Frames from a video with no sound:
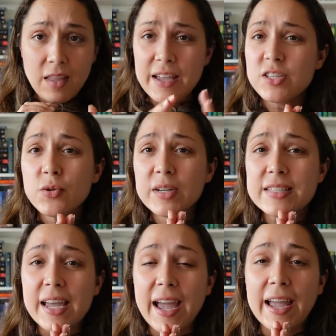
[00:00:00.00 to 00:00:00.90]
I do want to
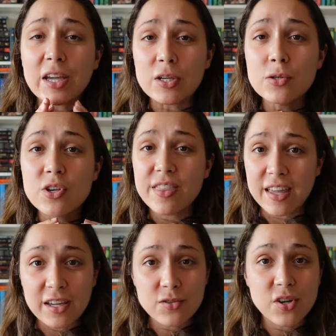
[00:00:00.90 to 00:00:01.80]
say a huge
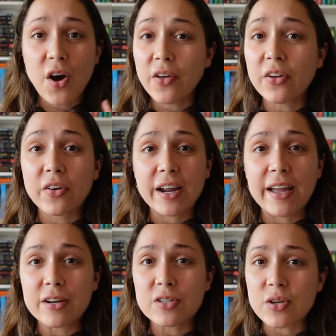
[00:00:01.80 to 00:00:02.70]
thank you to all the
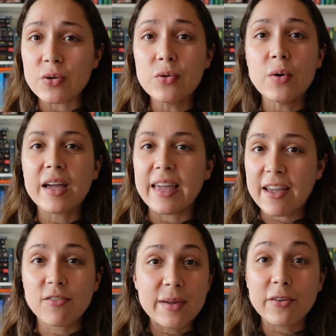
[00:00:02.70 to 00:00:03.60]
creators who
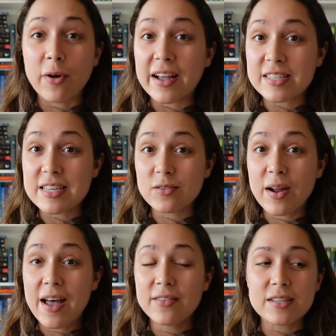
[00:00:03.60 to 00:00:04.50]
gave me recs this
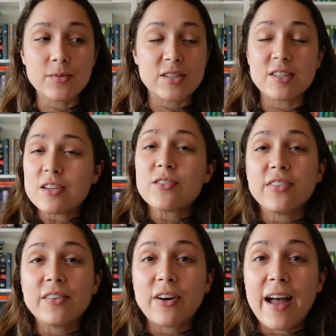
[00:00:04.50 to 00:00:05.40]
round. This was such a
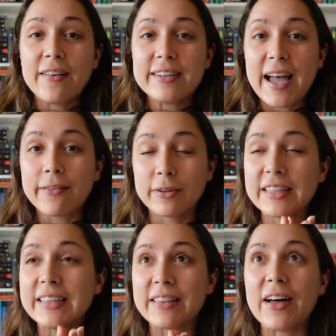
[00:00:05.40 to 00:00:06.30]
fun round. I
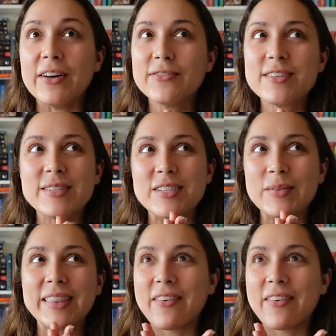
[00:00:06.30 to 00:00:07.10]
really loved doing the